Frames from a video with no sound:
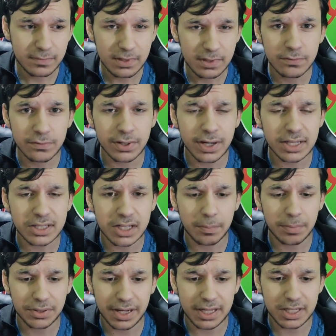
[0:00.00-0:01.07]
for the next
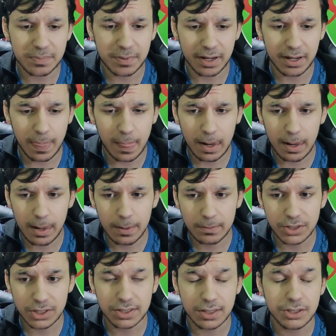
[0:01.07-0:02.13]
couple days. But
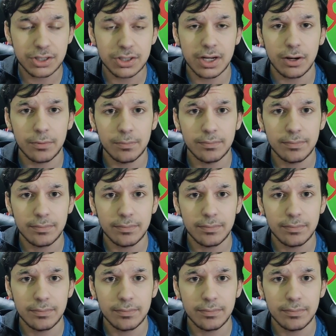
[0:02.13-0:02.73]
just let you know,